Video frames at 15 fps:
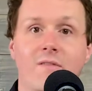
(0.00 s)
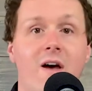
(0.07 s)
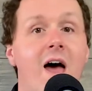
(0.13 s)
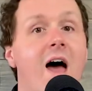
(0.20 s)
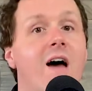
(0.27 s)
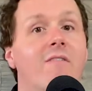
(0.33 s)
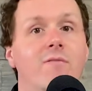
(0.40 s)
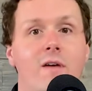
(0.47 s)

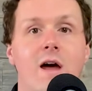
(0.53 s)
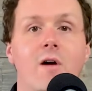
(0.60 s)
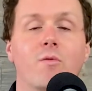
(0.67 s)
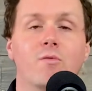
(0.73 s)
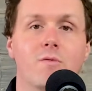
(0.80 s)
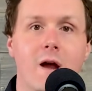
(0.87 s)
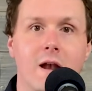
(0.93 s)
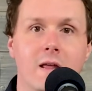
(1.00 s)
have that
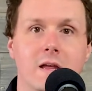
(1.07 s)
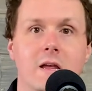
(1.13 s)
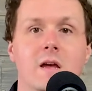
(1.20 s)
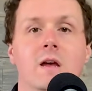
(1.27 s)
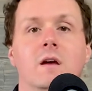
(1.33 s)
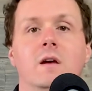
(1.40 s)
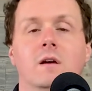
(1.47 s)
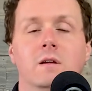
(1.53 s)
ready
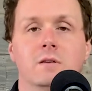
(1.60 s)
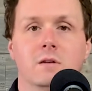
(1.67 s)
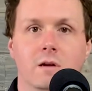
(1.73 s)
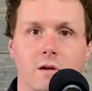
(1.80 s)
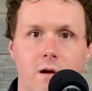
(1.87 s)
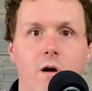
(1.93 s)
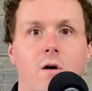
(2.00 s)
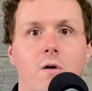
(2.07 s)
to
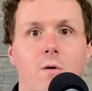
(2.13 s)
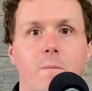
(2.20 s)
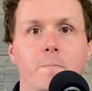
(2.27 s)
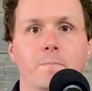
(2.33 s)
go